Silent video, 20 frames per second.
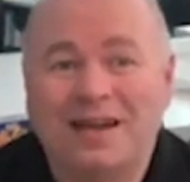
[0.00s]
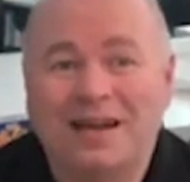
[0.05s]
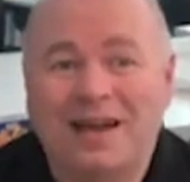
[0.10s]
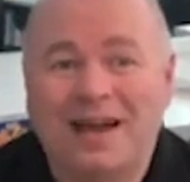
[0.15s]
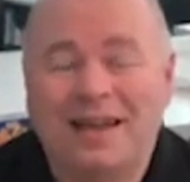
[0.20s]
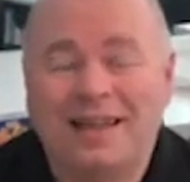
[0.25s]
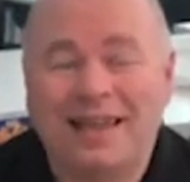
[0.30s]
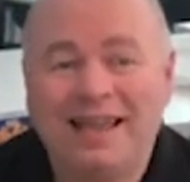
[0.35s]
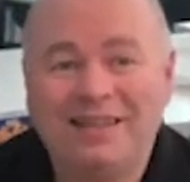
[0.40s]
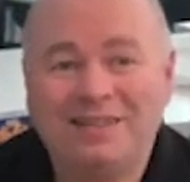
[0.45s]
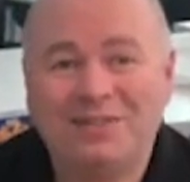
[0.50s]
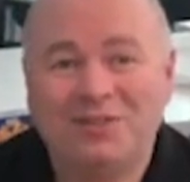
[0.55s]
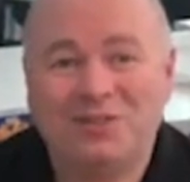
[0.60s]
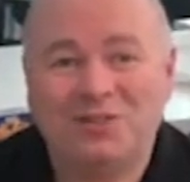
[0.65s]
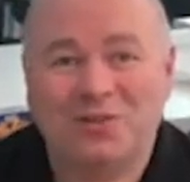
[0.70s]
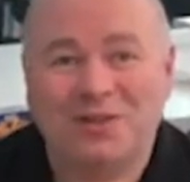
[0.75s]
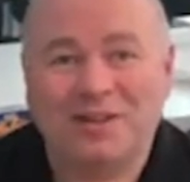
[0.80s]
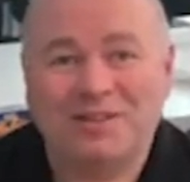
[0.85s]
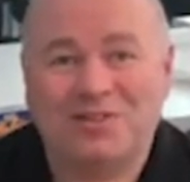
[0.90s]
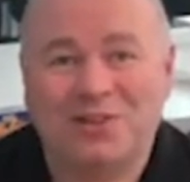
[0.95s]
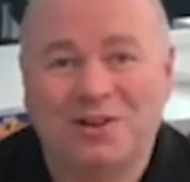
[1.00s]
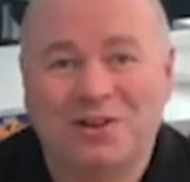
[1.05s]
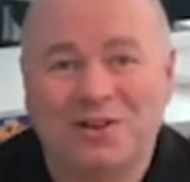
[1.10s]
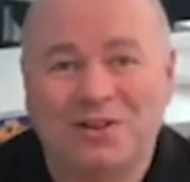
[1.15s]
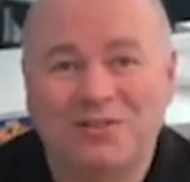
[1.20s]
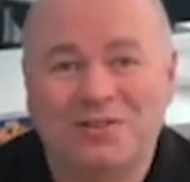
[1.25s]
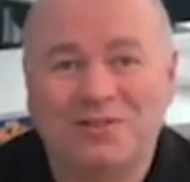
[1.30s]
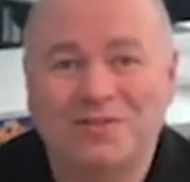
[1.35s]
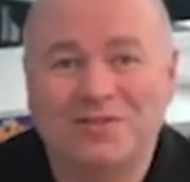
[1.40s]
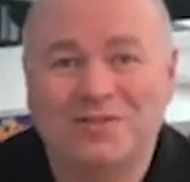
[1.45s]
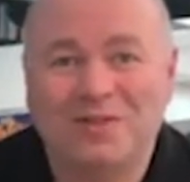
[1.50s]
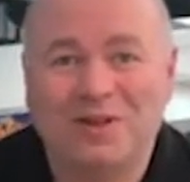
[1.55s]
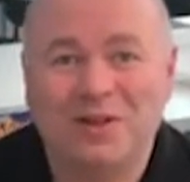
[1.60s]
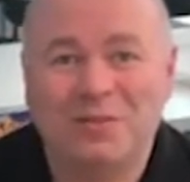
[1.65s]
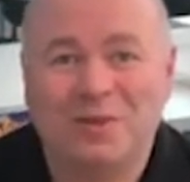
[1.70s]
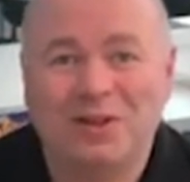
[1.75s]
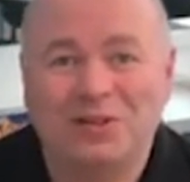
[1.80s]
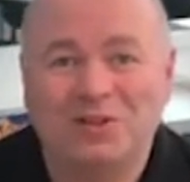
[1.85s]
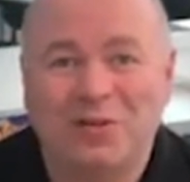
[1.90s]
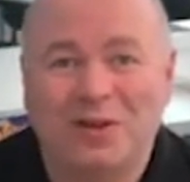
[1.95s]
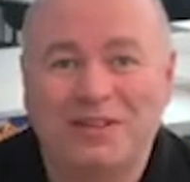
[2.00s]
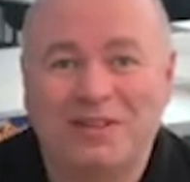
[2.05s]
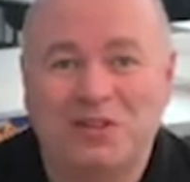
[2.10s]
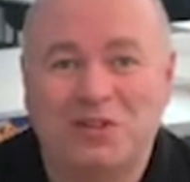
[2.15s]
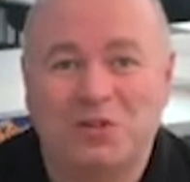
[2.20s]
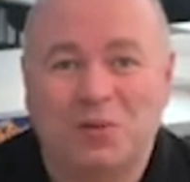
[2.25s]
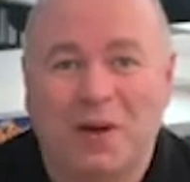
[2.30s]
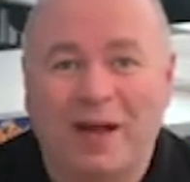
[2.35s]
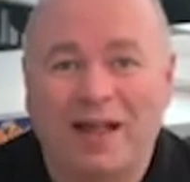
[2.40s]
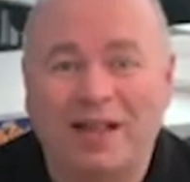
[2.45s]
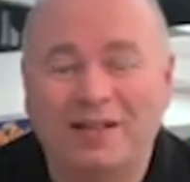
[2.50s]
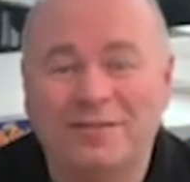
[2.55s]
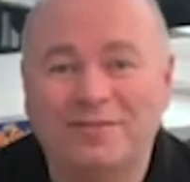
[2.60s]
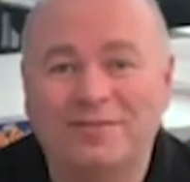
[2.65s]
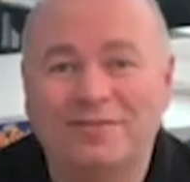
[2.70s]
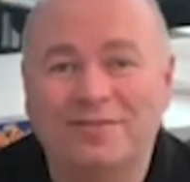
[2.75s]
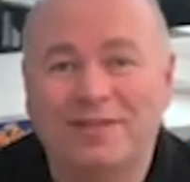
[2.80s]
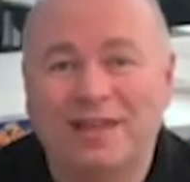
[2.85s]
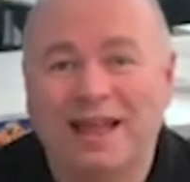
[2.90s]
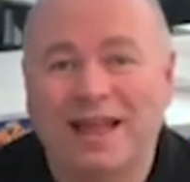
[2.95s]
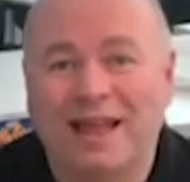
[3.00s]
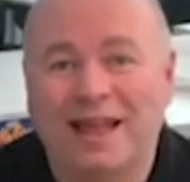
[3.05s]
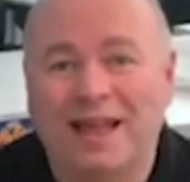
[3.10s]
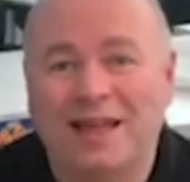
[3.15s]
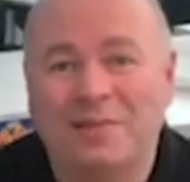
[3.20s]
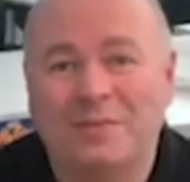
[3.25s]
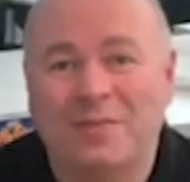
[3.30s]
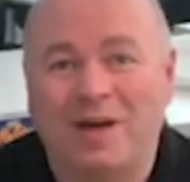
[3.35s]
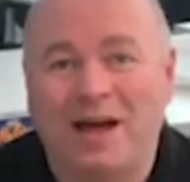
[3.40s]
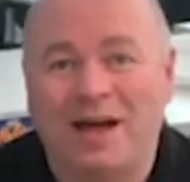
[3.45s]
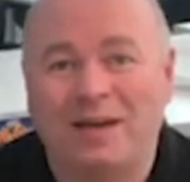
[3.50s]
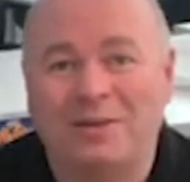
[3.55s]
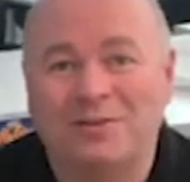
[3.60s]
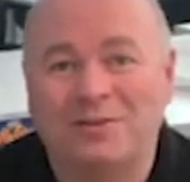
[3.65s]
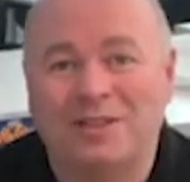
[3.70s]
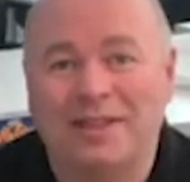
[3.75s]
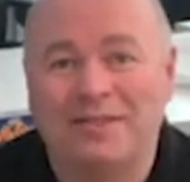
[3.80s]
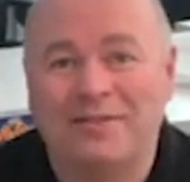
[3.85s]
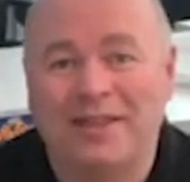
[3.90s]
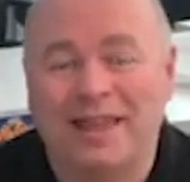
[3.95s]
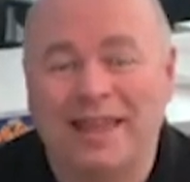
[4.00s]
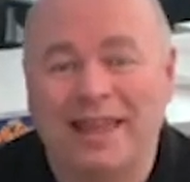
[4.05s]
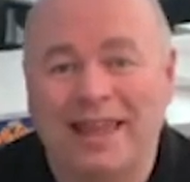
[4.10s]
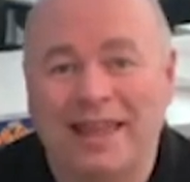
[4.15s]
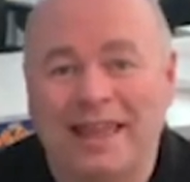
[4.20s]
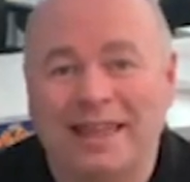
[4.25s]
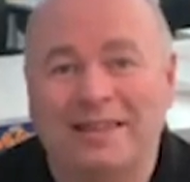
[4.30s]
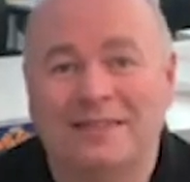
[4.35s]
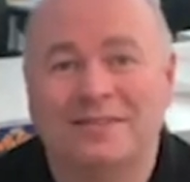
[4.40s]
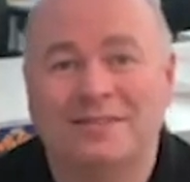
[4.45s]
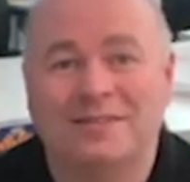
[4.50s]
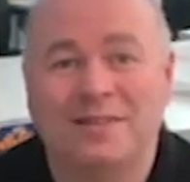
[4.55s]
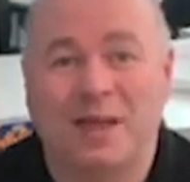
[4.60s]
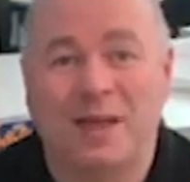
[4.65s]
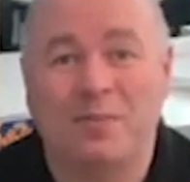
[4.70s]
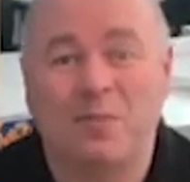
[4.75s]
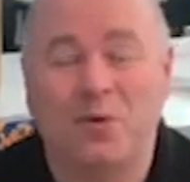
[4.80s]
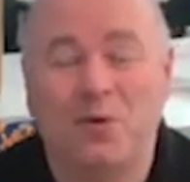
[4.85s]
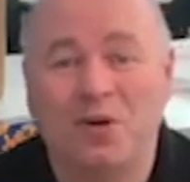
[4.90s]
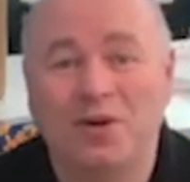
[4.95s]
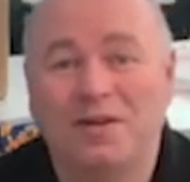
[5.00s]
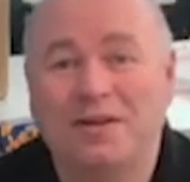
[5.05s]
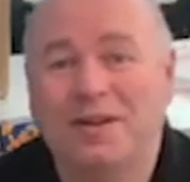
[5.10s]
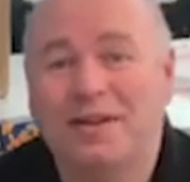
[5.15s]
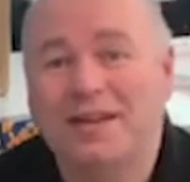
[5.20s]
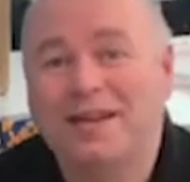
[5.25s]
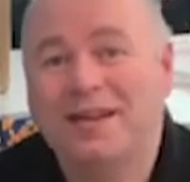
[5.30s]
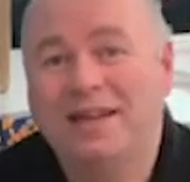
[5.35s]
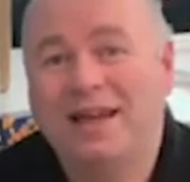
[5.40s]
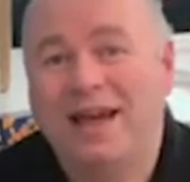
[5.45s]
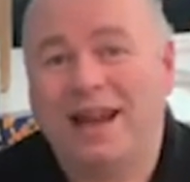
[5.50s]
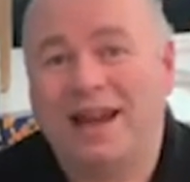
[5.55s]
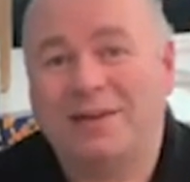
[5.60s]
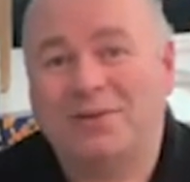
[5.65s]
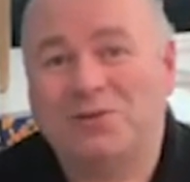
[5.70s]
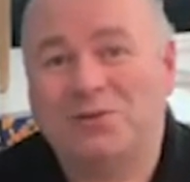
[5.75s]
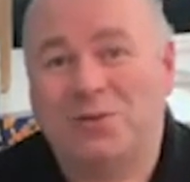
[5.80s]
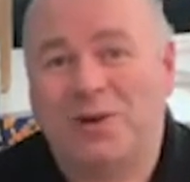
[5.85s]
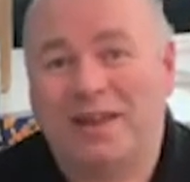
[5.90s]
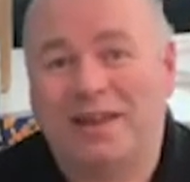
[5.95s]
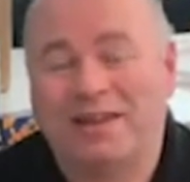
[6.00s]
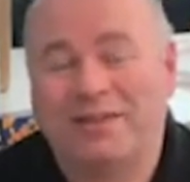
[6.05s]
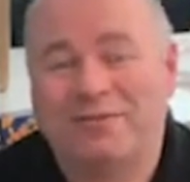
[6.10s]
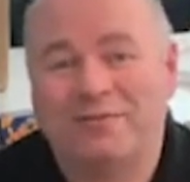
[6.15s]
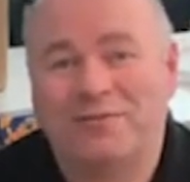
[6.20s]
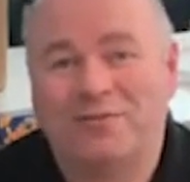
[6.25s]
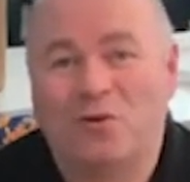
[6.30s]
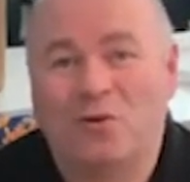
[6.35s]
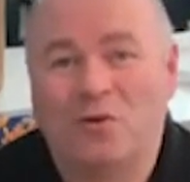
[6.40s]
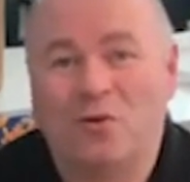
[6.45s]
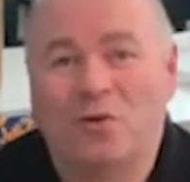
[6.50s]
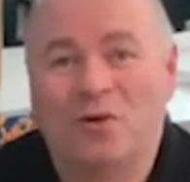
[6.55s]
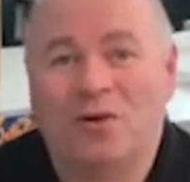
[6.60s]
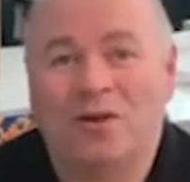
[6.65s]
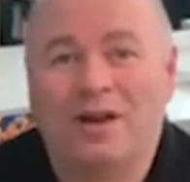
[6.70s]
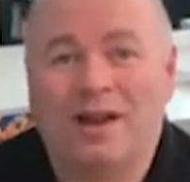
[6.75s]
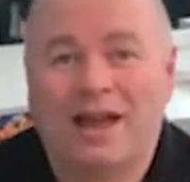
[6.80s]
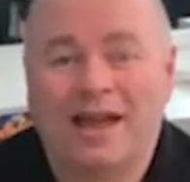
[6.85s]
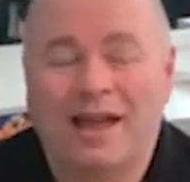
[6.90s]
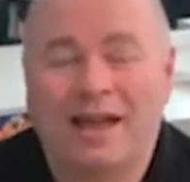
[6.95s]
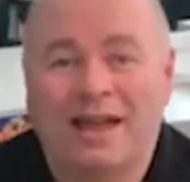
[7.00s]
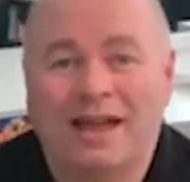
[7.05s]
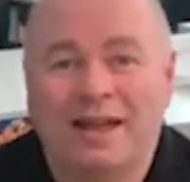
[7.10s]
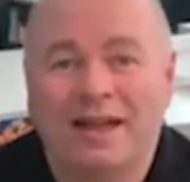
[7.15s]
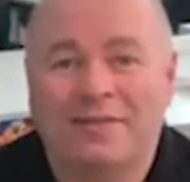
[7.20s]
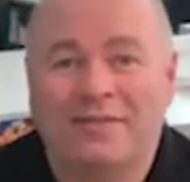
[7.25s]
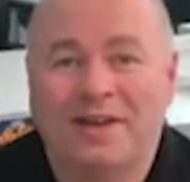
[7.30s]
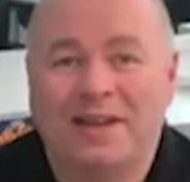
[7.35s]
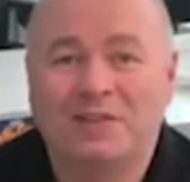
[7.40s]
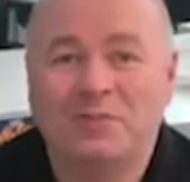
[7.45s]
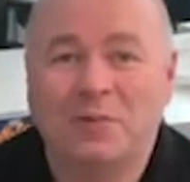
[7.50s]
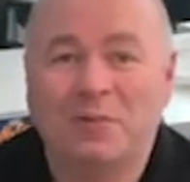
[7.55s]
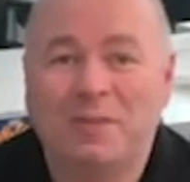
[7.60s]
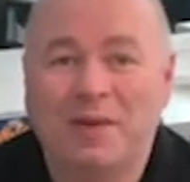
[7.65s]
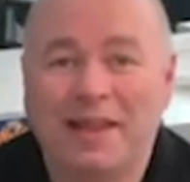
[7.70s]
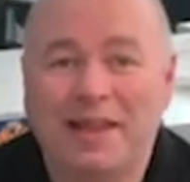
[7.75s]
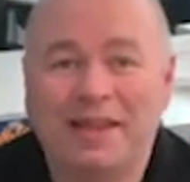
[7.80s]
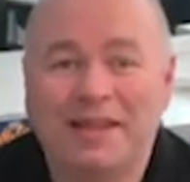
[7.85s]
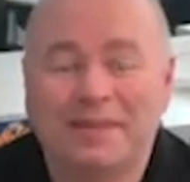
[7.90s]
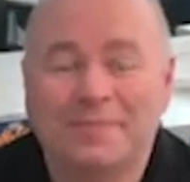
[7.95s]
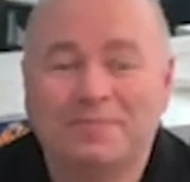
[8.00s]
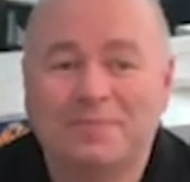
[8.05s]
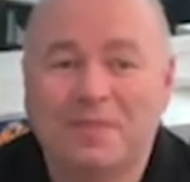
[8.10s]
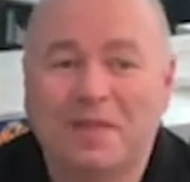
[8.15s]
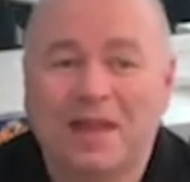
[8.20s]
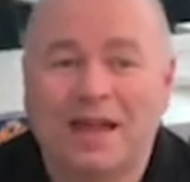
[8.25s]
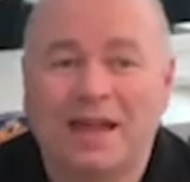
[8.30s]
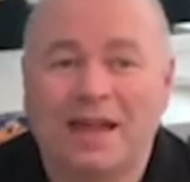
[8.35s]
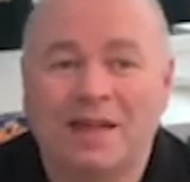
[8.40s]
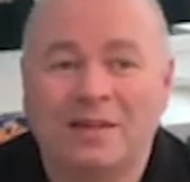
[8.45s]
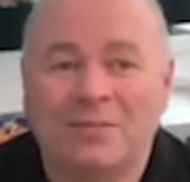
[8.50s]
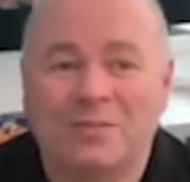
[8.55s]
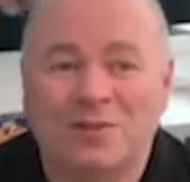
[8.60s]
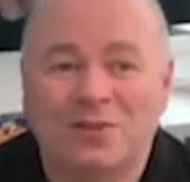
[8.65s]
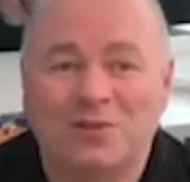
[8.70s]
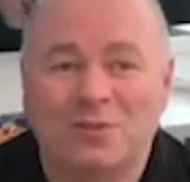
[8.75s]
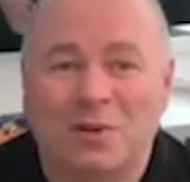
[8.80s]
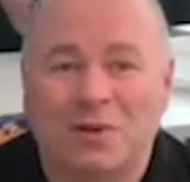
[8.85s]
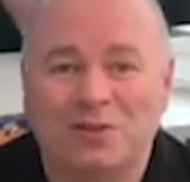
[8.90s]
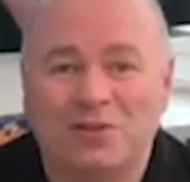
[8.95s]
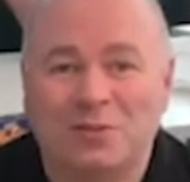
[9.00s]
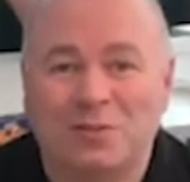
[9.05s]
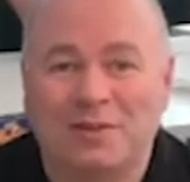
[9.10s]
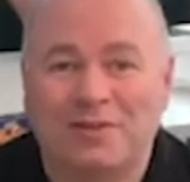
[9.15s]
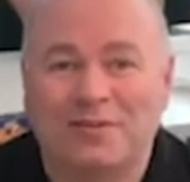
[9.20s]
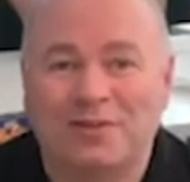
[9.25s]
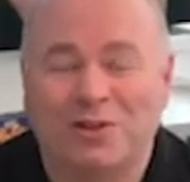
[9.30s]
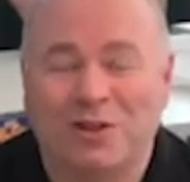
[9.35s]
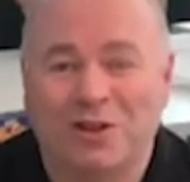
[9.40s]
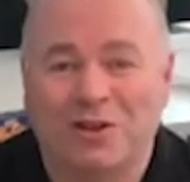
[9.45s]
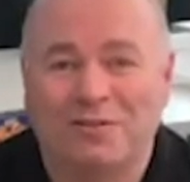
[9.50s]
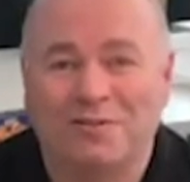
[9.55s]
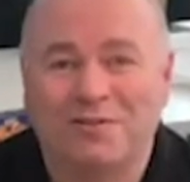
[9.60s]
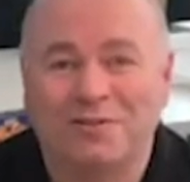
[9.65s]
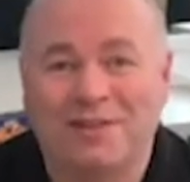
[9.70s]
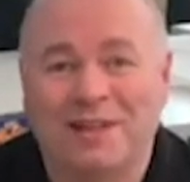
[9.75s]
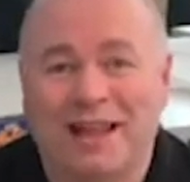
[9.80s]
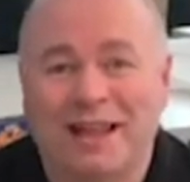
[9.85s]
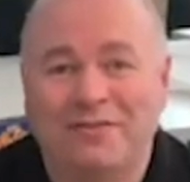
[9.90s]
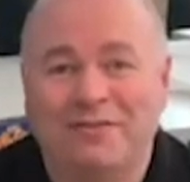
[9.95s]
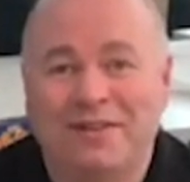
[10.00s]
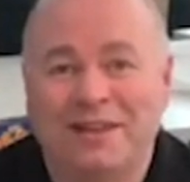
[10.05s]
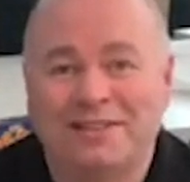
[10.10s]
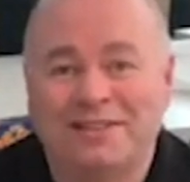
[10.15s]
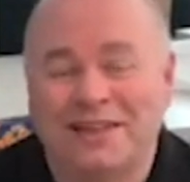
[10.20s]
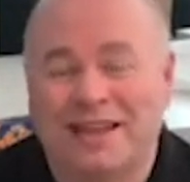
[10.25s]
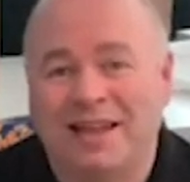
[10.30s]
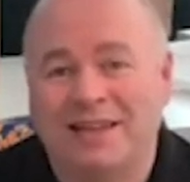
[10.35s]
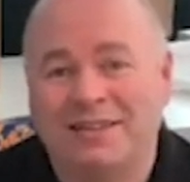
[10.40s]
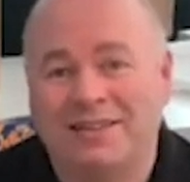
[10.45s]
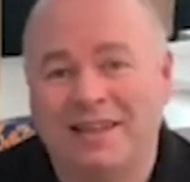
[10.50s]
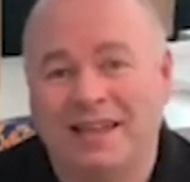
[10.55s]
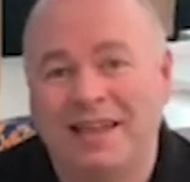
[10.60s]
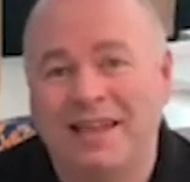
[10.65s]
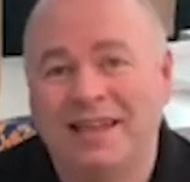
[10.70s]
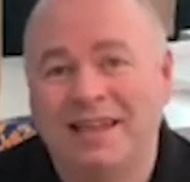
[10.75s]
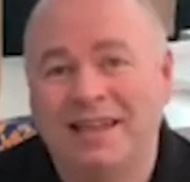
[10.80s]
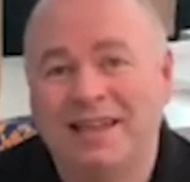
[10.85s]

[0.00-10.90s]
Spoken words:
I guess the story started around about 2012. I was living in Singapore and I was working for an investment bank responsible for a lot of client-facing IT.